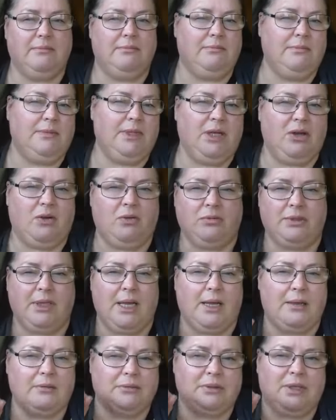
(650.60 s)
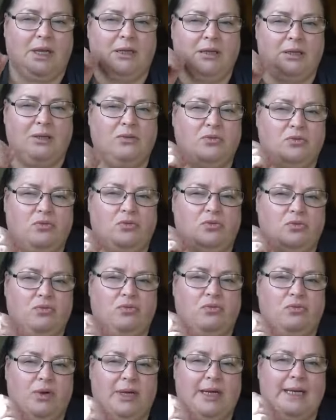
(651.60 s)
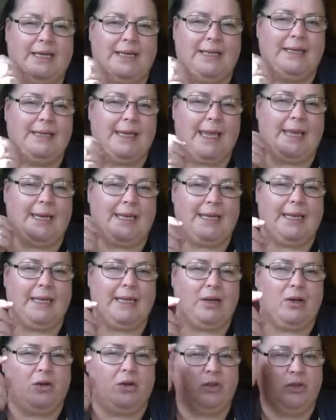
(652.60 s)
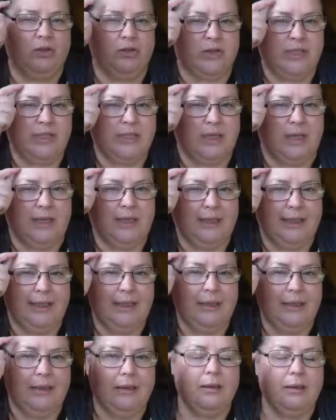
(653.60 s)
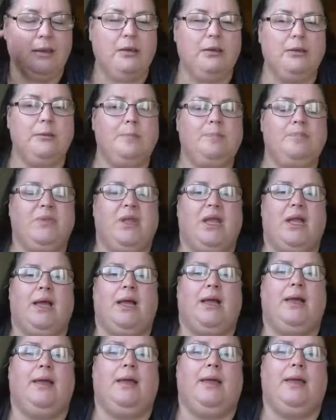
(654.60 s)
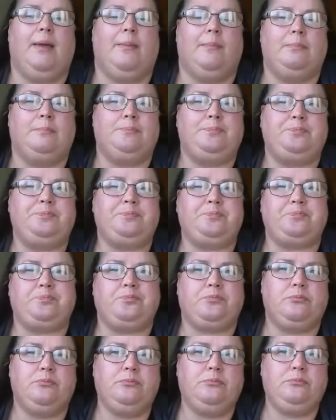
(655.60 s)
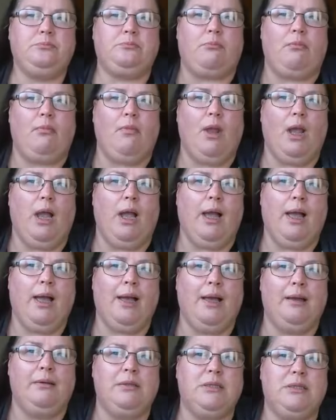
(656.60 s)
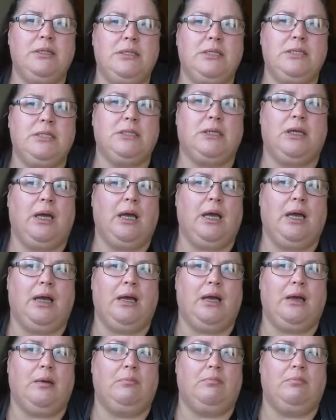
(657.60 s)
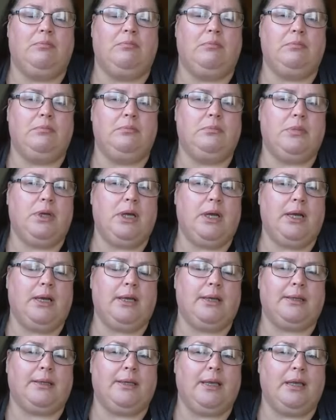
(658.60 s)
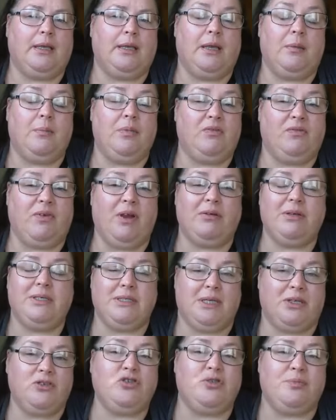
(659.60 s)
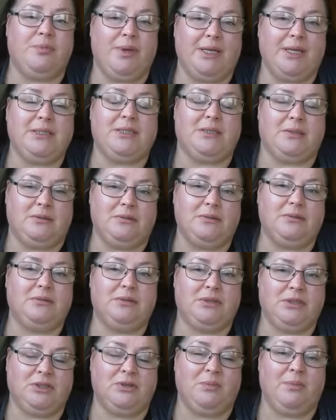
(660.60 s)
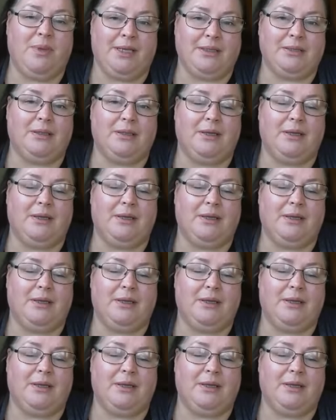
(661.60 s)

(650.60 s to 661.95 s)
you know, that that can really get in on your psyche. Um, and um, uh, it can be very detrimental to your mental